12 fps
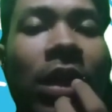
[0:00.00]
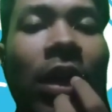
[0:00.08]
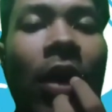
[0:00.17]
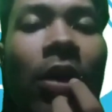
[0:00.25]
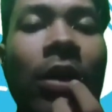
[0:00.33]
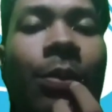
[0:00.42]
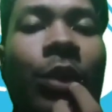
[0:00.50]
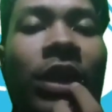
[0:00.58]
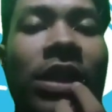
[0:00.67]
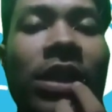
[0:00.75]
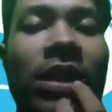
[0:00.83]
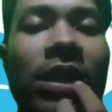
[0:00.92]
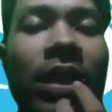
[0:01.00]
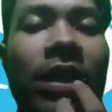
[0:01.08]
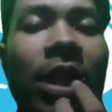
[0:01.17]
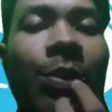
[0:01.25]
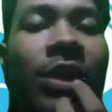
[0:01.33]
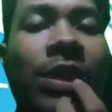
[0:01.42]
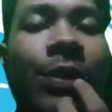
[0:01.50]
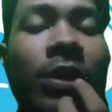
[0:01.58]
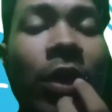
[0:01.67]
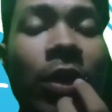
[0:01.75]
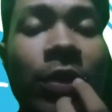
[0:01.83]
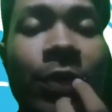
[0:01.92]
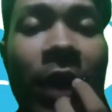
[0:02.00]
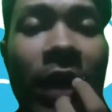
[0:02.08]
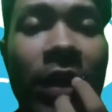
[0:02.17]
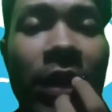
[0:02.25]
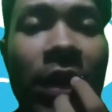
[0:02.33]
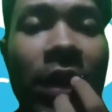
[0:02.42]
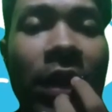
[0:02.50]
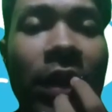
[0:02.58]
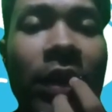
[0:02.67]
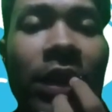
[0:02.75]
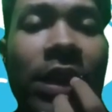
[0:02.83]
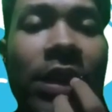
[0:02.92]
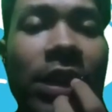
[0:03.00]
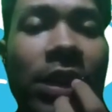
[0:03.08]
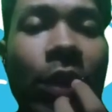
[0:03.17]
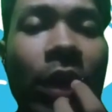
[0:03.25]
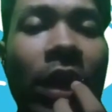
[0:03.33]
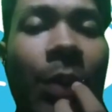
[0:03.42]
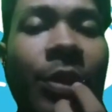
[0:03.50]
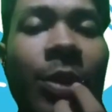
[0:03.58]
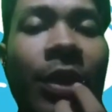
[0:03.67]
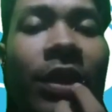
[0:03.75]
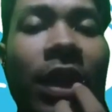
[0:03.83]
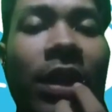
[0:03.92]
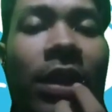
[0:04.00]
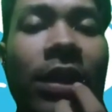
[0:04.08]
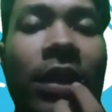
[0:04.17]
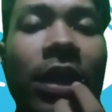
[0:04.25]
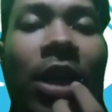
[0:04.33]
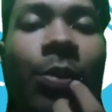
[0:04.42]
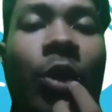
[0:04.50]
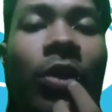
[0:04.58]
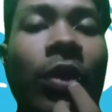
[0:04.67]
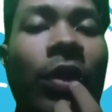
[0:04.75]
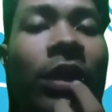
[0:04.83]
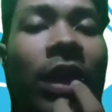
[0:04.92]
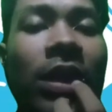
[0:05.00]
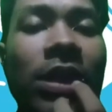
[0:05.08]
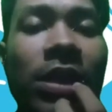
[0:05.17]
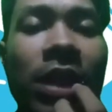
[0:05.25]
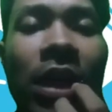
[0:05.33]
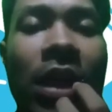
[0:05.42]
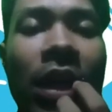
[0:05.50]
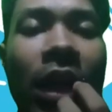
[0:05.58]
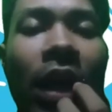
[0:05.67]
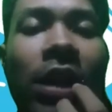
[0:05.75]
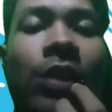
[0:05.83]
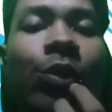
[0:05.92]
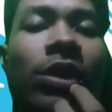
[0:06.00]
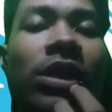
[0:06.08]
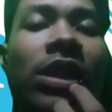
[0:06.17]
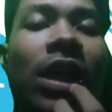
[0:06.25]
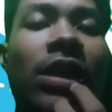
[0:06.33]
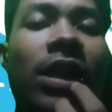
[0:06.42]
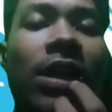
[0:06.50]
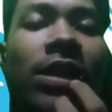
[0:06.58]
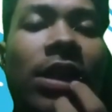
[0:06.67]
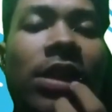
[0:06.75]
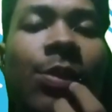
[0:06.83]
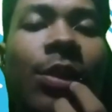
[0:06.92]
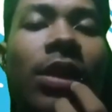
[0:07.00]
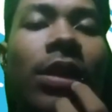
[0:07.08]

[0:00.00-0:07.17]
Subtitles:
a combination that can be difficult to find. Creating or adapting material that are both content rich and linguistically accessible